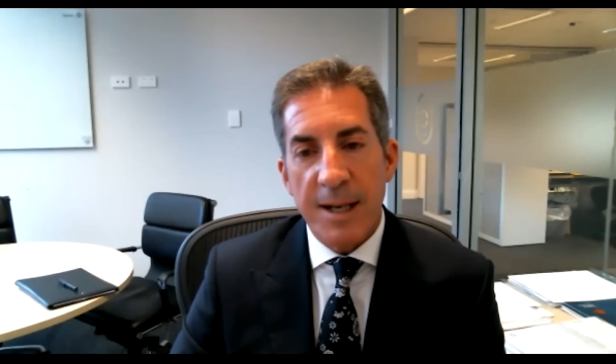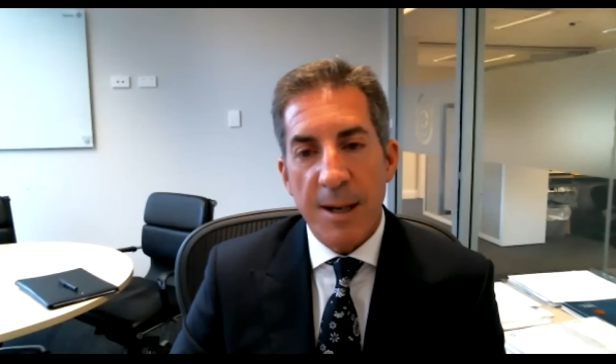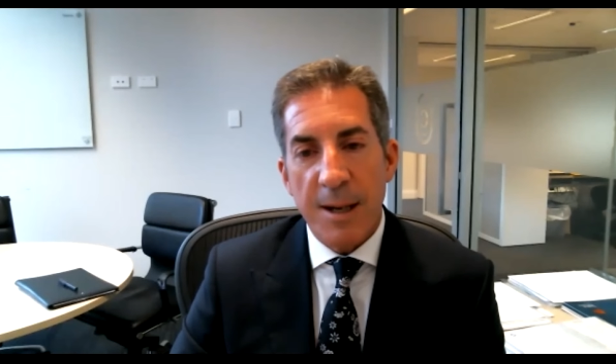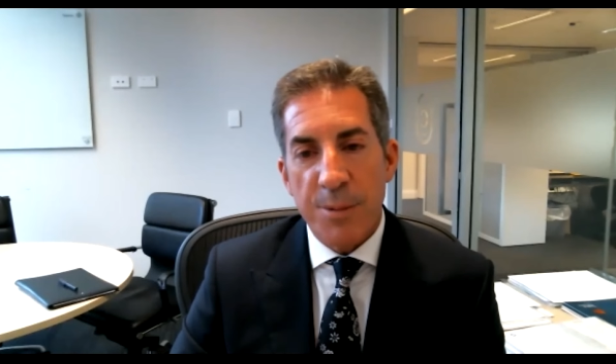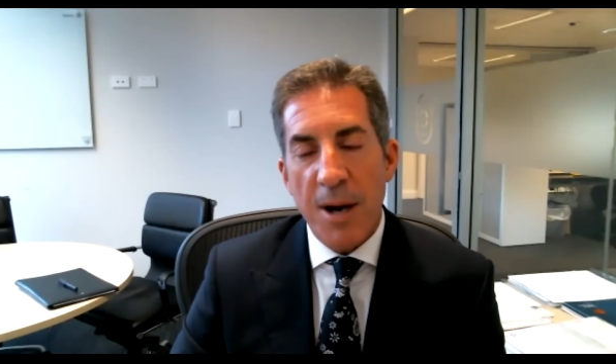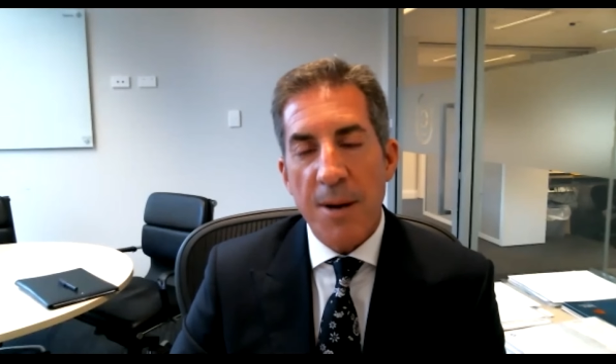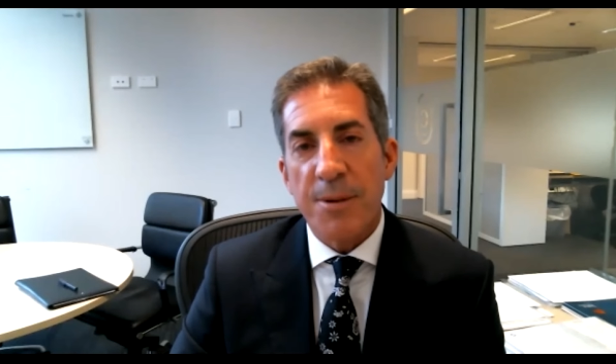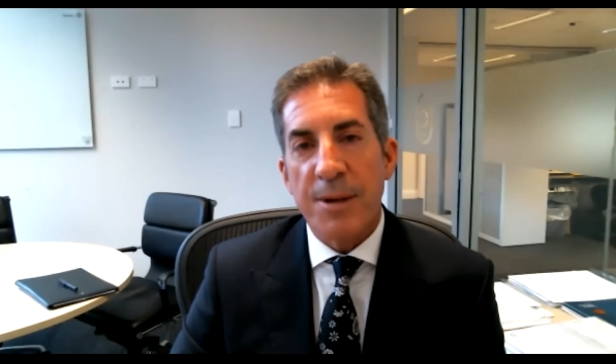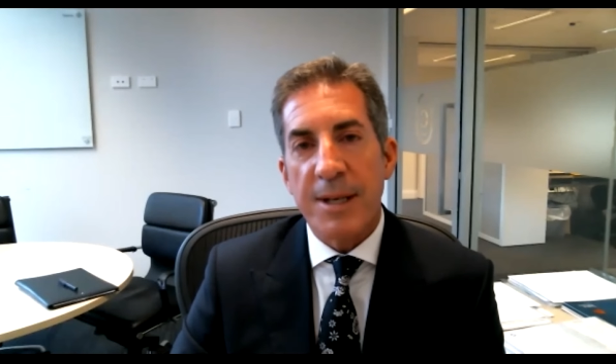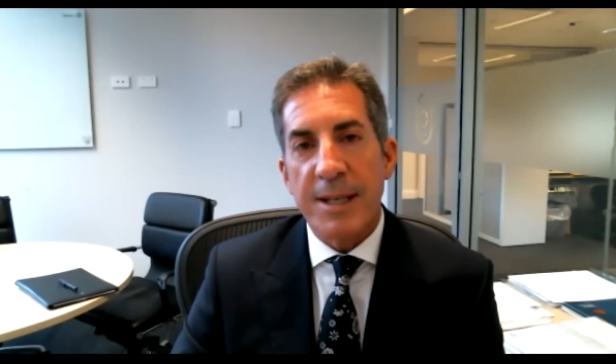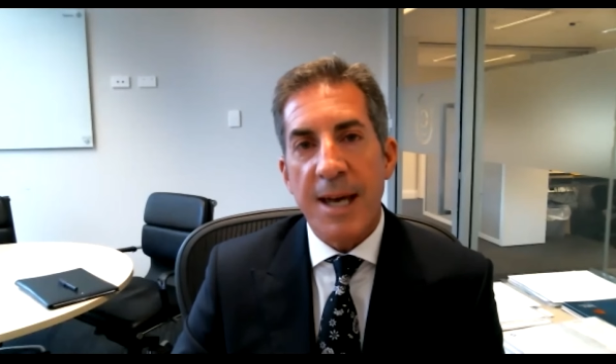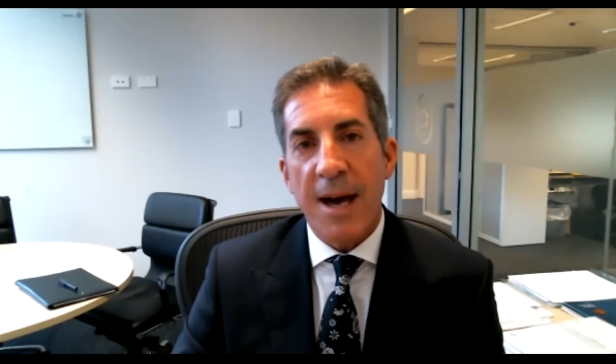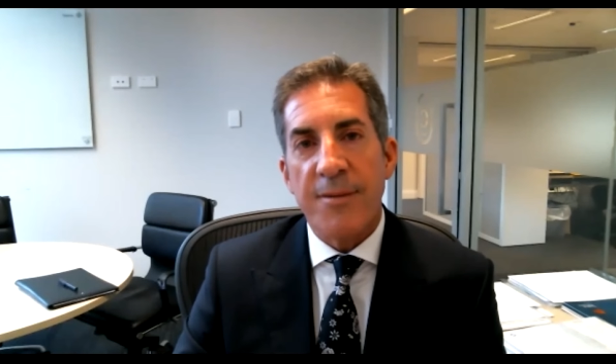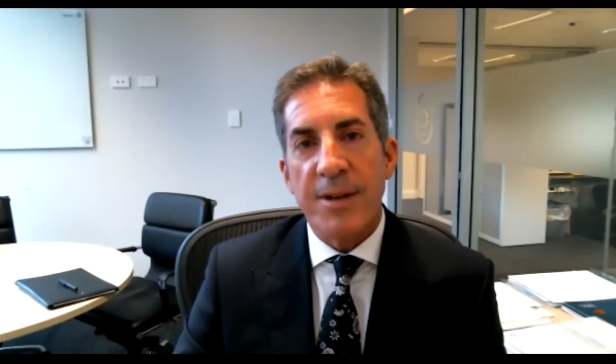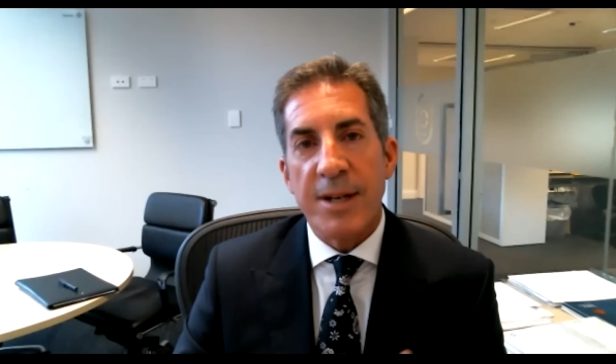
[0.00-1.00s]
appropriate
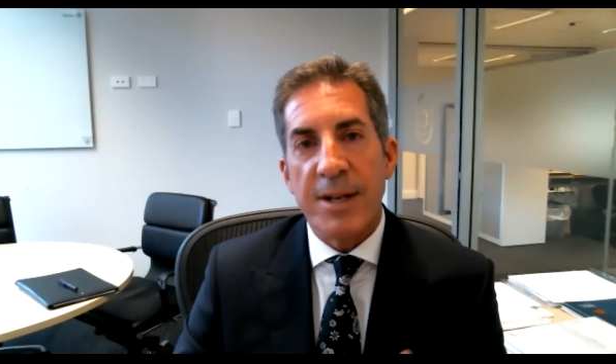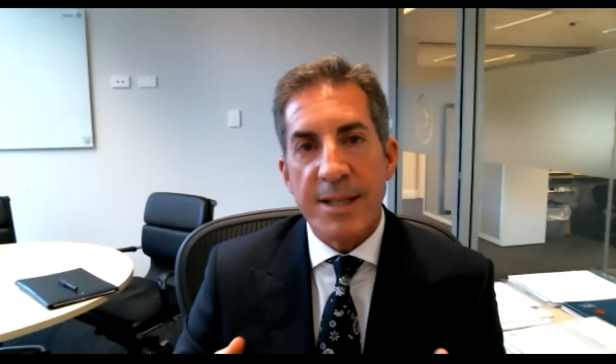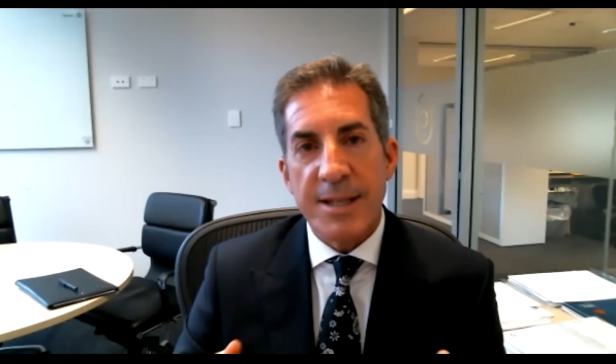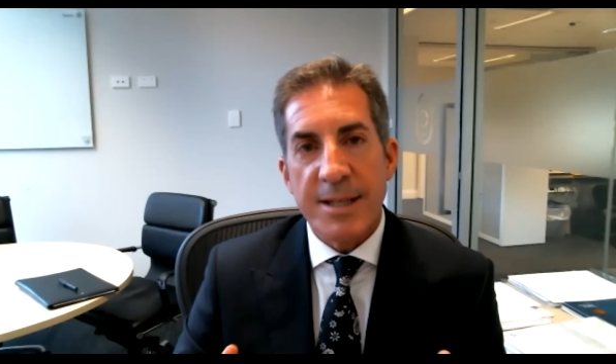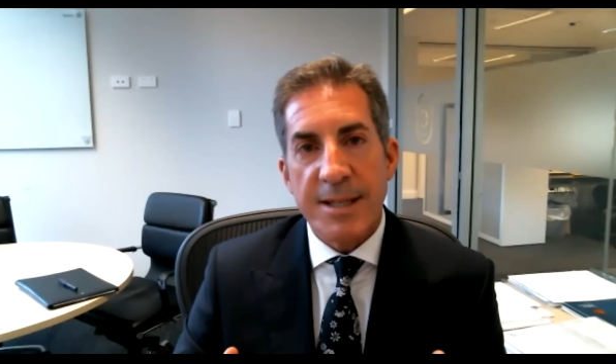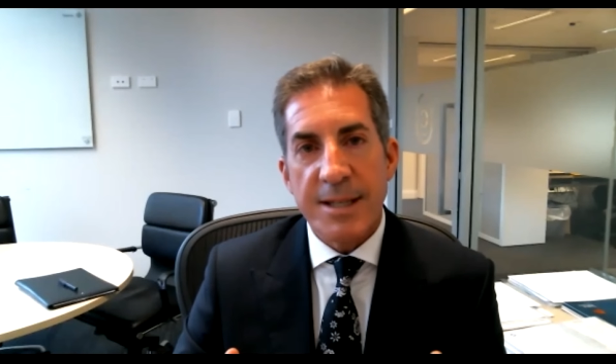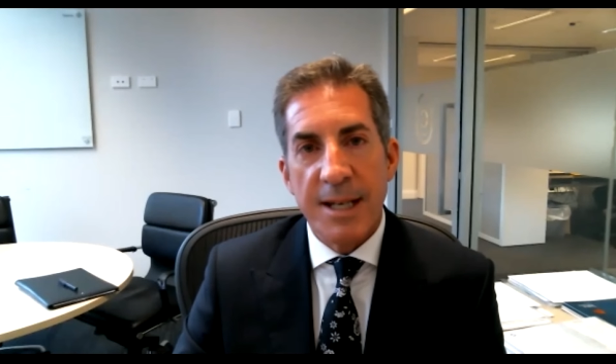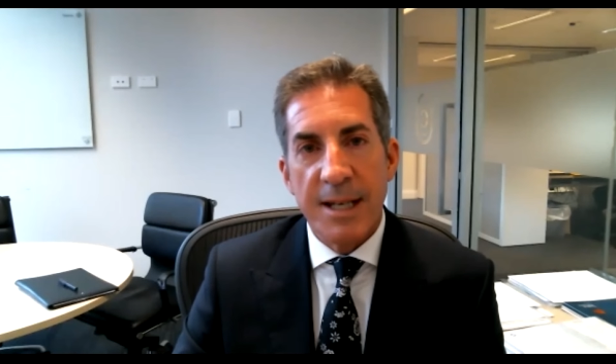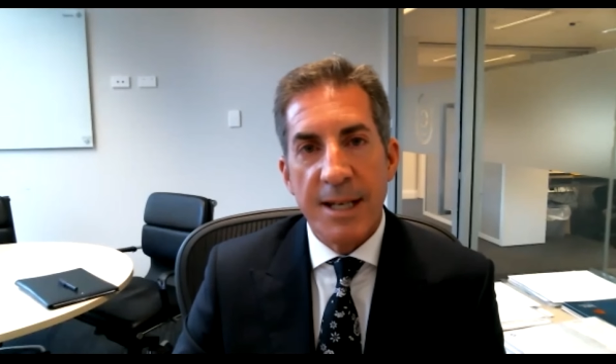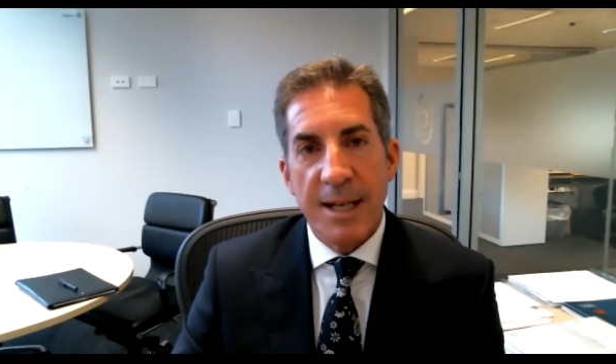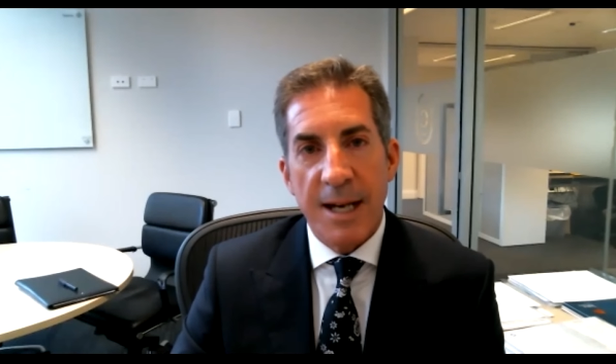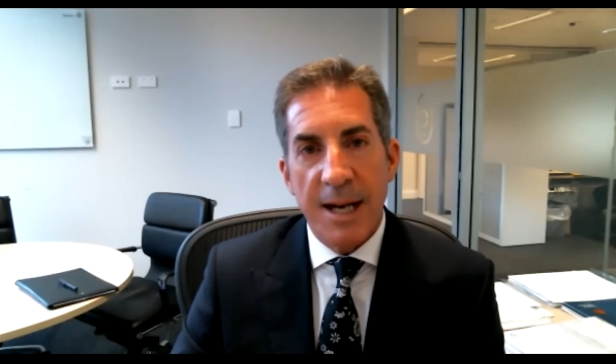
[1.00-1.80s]
governance